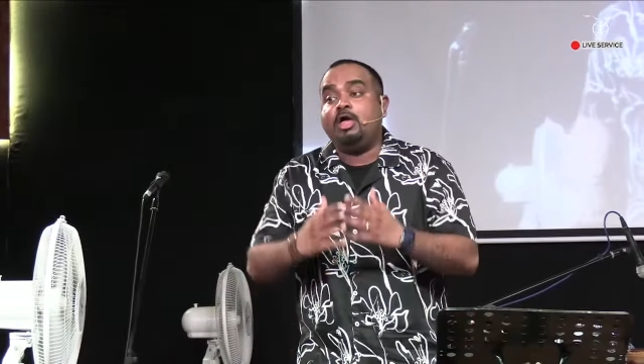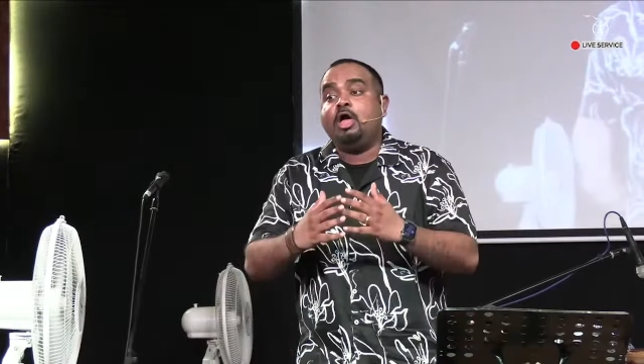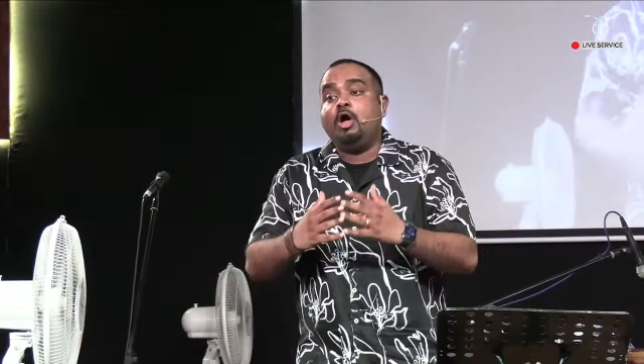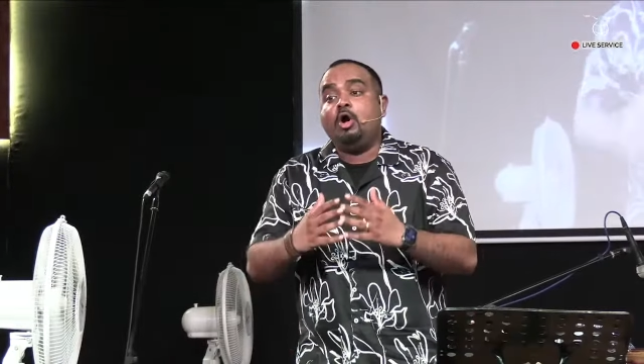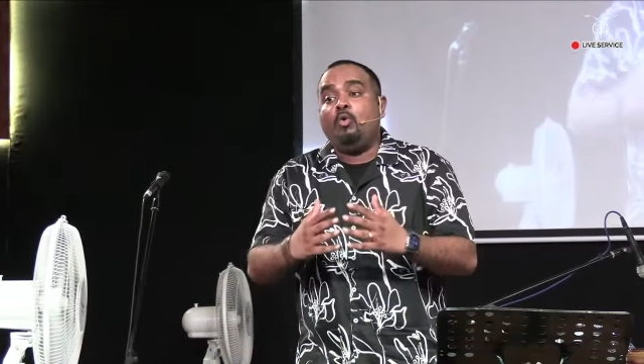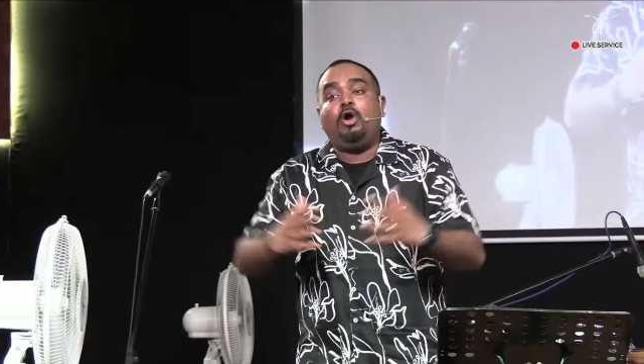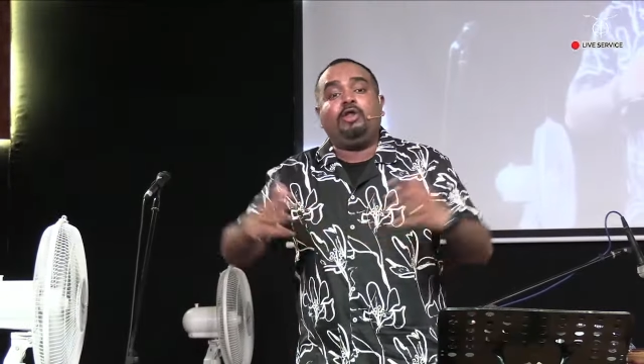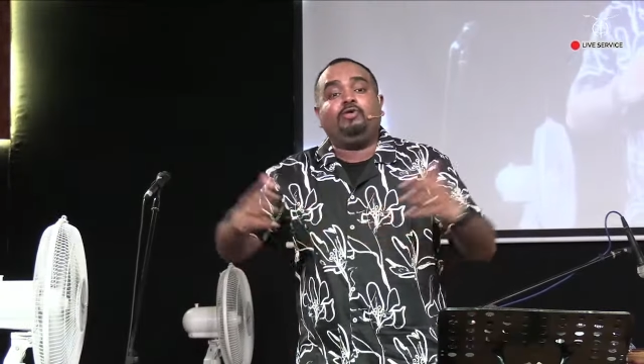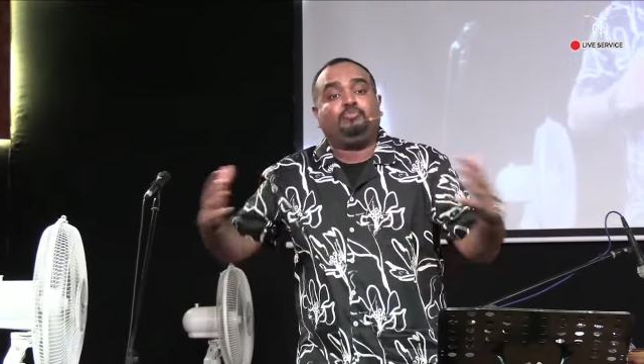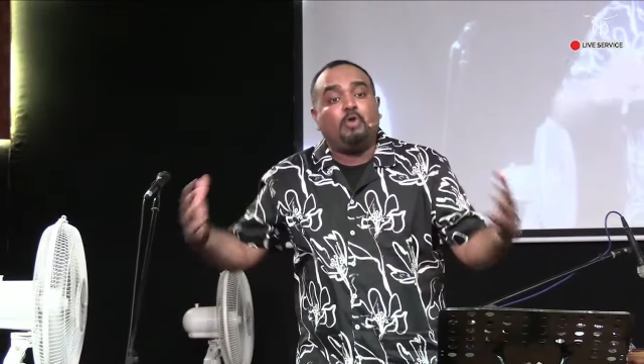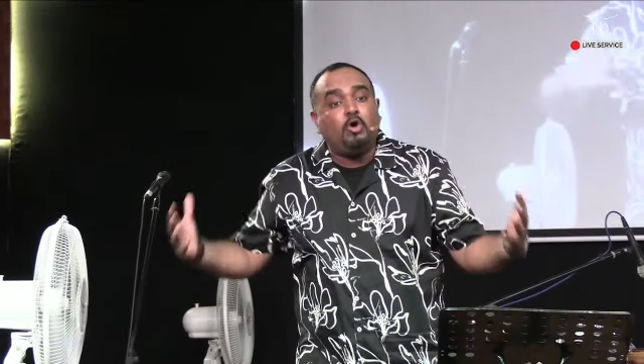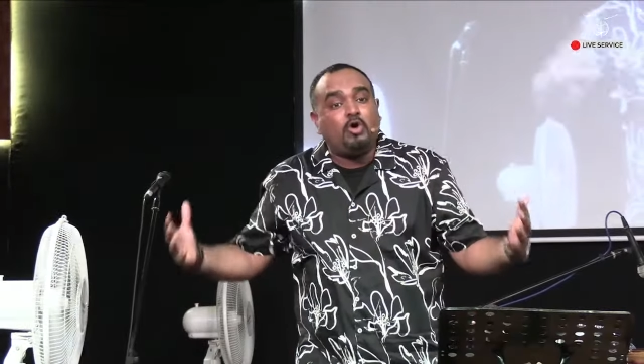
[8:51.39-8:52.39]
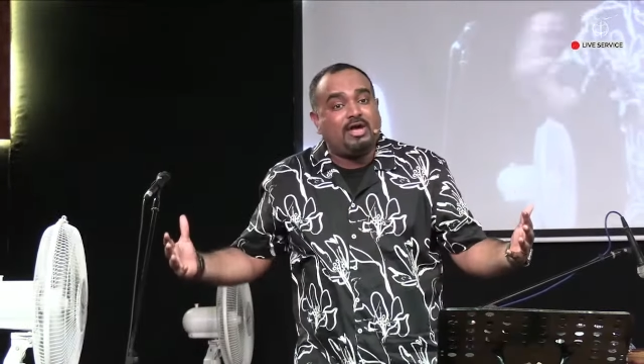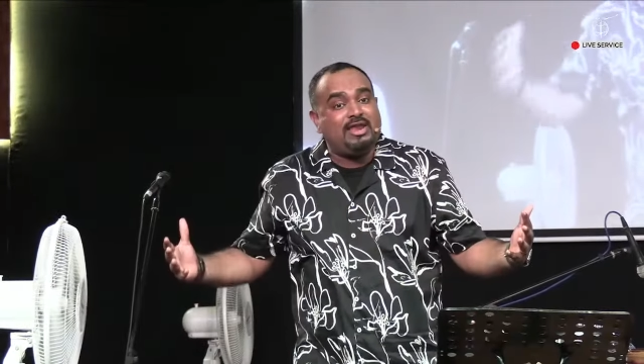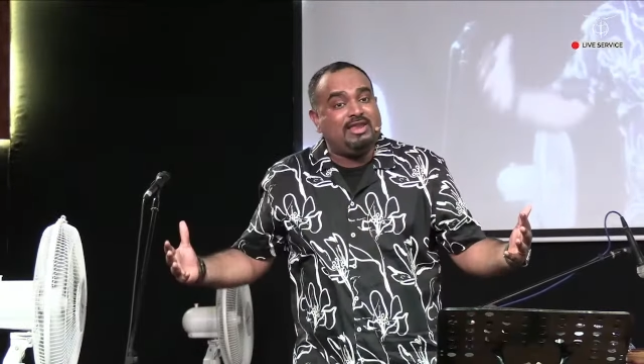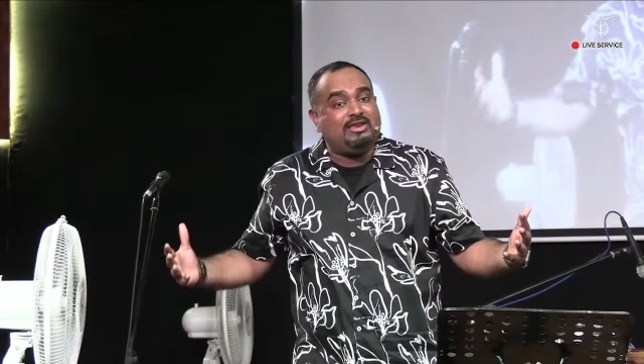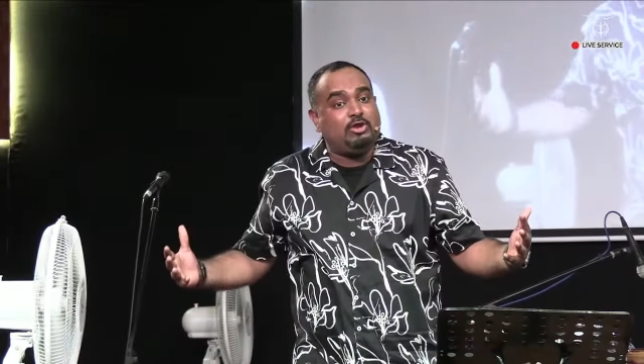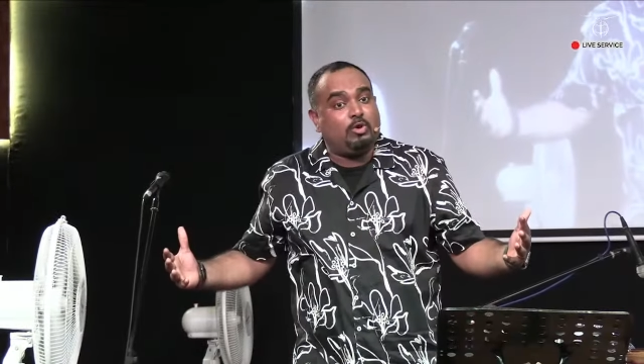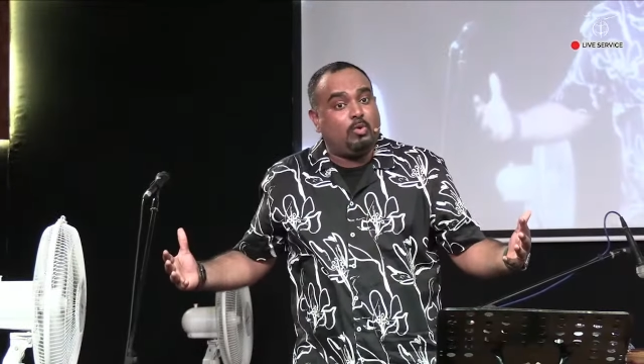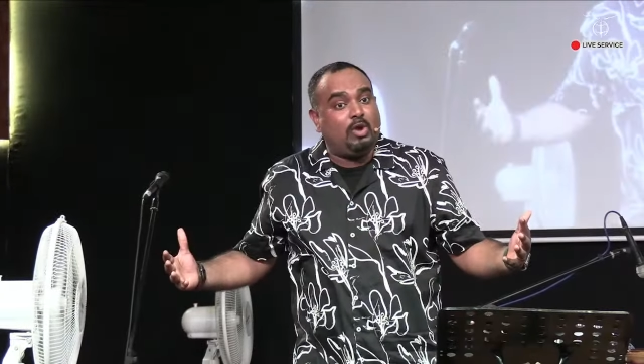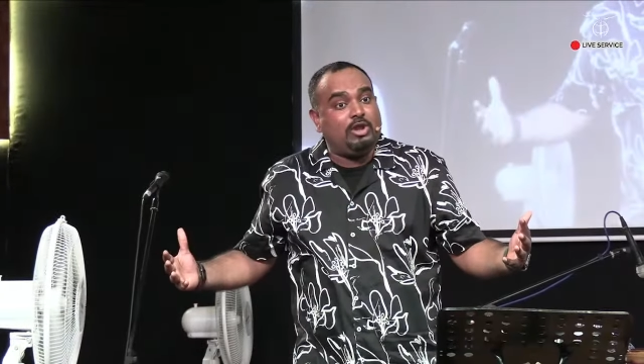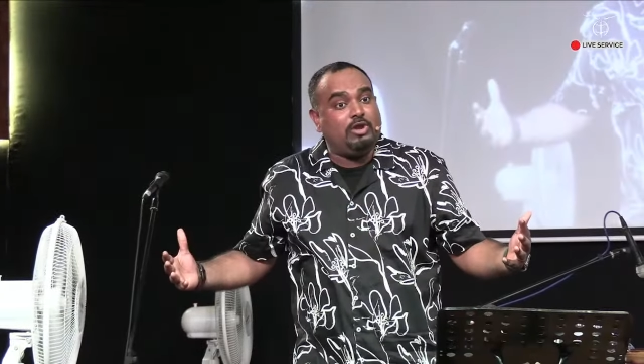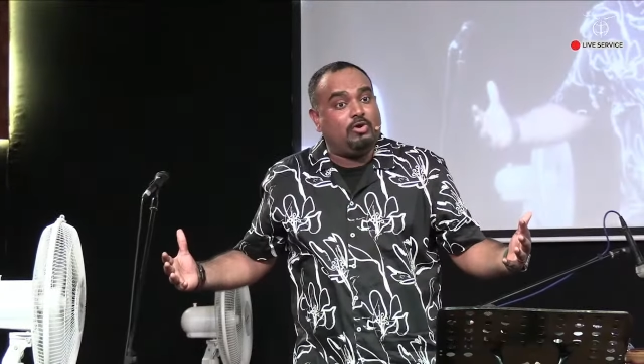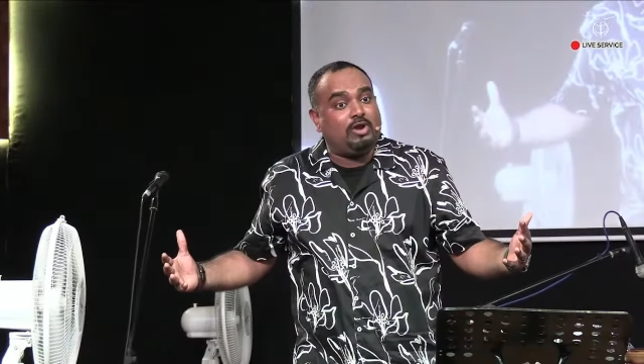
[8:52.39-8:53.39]
what is broken in
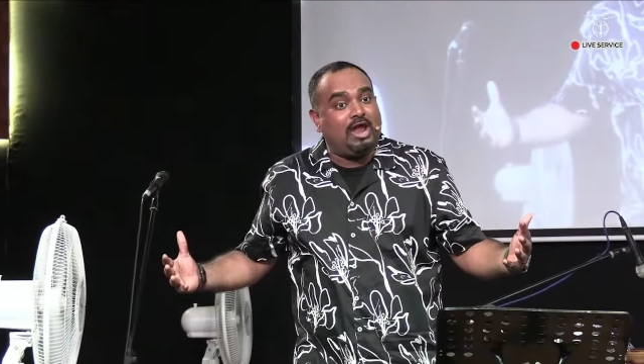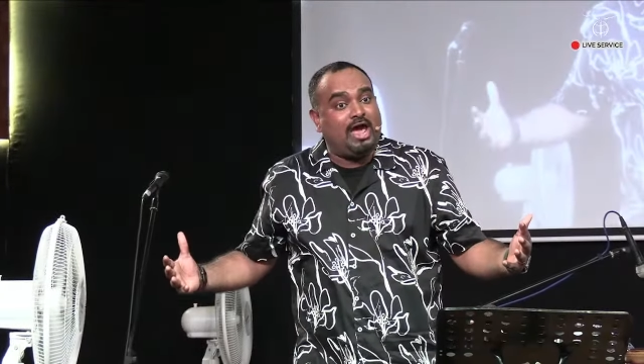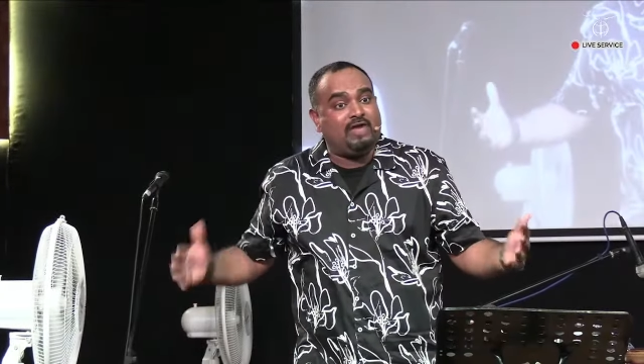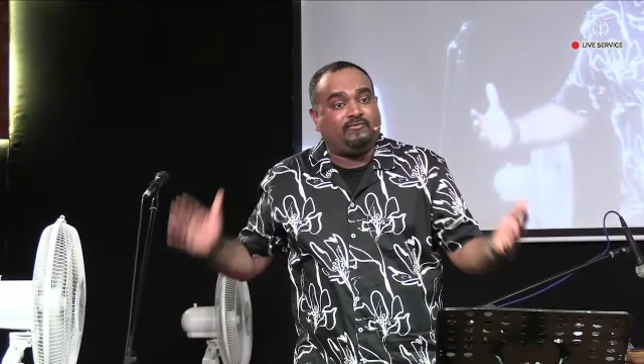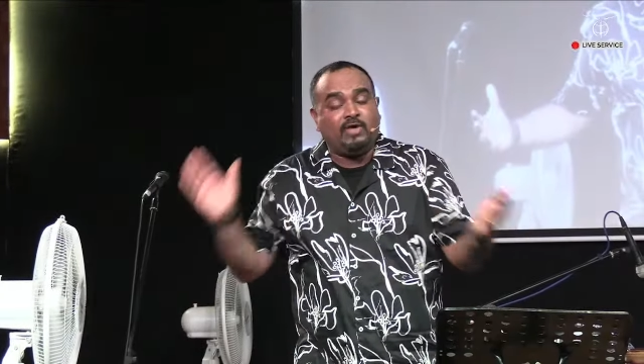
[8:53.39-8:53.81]
your life,